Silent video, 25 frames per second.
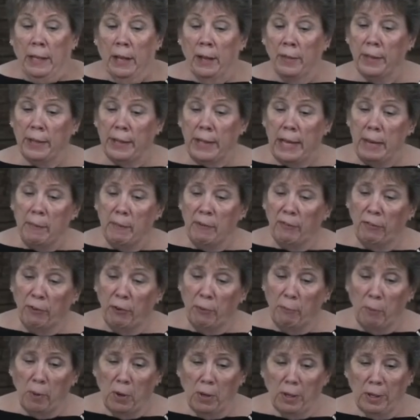Now the game of
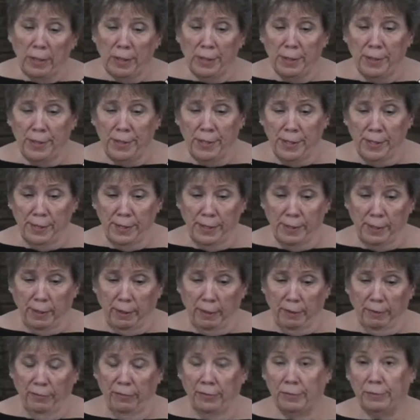football consists
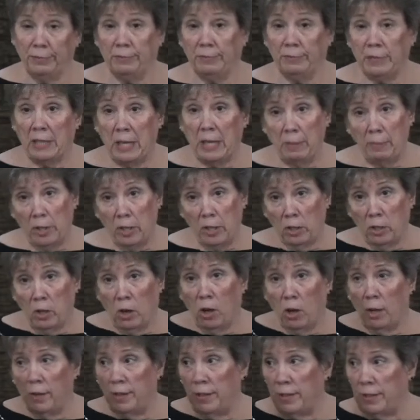of, I'm going to
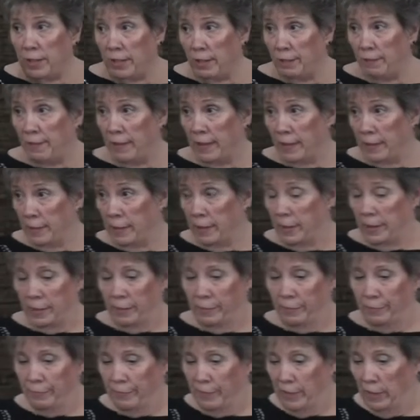call the
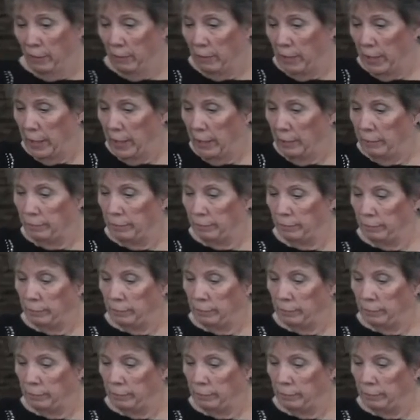defense, all right?